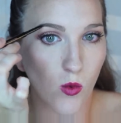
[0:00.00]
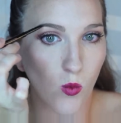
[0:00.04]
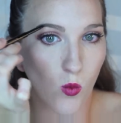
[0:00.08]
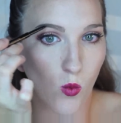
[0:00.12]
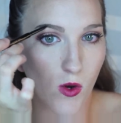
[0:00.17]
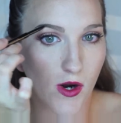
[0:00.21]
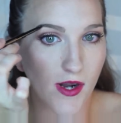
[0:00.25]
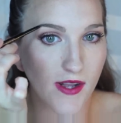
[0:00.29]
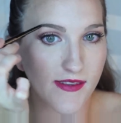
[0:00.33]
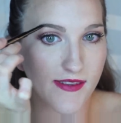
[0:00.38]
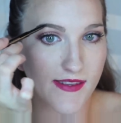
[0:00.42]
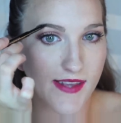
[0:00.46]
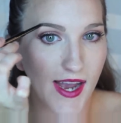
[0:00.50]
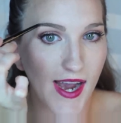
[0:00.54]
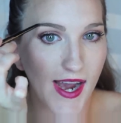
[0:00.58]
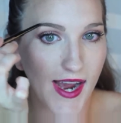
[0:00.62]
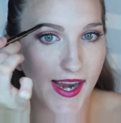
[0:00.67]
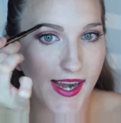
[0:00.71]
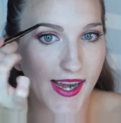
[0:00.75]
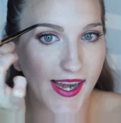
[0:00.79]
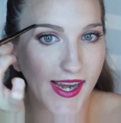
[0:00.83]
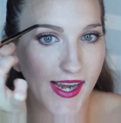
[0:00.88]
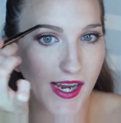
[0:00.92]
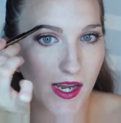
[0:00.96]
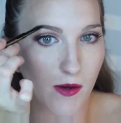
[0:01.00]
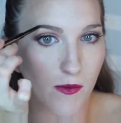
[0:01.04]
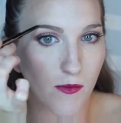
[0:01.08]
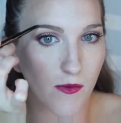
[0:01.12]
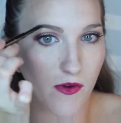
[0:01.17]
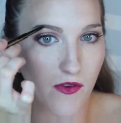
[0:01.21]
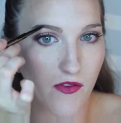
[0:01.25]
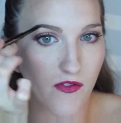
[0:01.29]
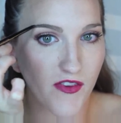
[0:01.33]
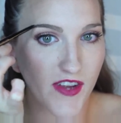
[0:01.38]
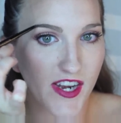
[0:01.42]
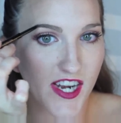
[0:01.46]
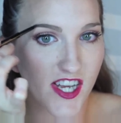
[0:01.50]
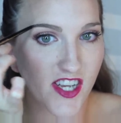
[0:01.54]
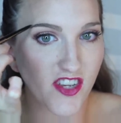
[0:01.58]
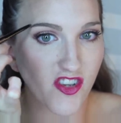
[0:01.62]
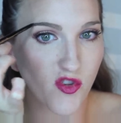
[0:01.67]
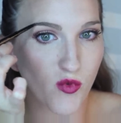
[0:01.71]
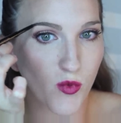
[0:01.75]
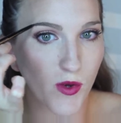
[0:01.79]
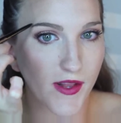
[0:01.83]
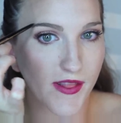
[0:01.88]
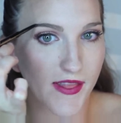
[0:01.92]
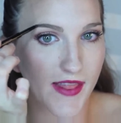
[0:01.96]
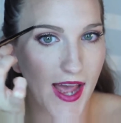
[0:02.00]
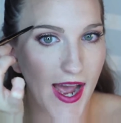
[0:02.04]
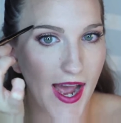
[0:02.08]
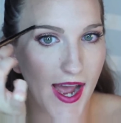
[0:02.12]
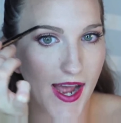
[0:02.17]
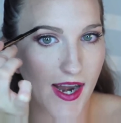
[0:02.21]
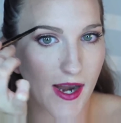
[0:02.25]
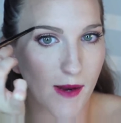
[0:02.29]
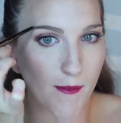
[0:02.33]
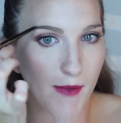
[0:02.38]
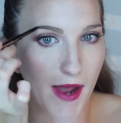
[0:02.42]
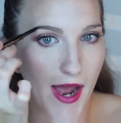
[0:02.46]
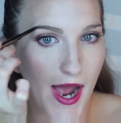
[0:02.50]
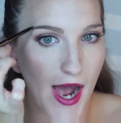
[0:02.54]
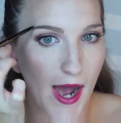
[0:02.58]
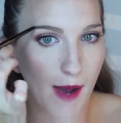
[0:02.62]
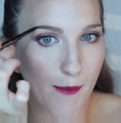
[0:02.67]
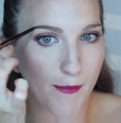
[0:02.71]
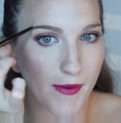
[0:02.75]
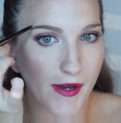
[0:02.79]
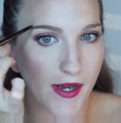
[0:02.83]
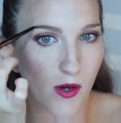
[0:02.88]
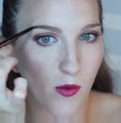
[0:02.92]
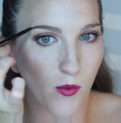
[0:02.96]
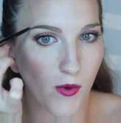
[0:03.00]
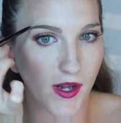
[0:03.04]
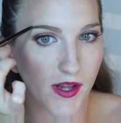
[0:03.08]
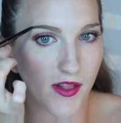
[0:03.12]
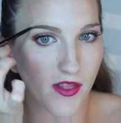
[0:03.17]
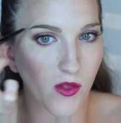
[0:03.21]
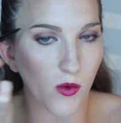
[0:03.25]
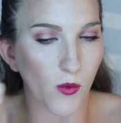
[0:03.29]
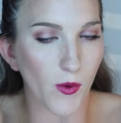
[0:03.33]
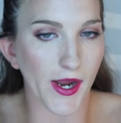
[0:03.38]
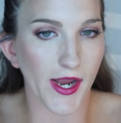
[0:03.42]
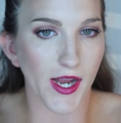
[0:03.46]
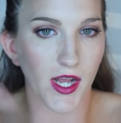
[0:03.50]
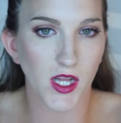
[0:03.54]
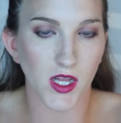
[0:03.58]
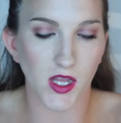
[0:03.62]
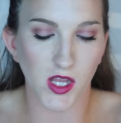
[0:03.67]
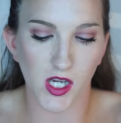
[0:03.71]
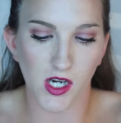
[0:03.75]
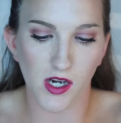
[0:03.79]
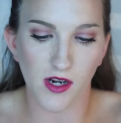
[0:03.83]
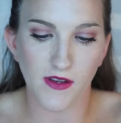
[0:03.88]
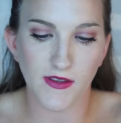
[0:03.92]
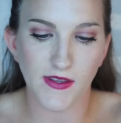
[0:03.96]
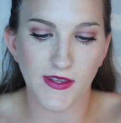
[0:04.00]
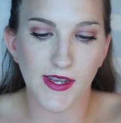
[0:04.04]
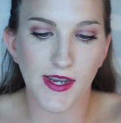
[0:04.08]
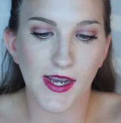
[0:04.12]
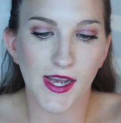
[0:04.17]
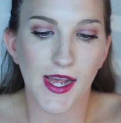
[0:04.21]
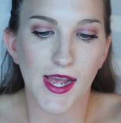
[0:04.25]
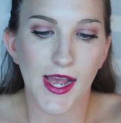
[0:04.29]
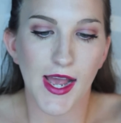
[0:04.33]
Once I am finished with that and I'm happy with the way it looks,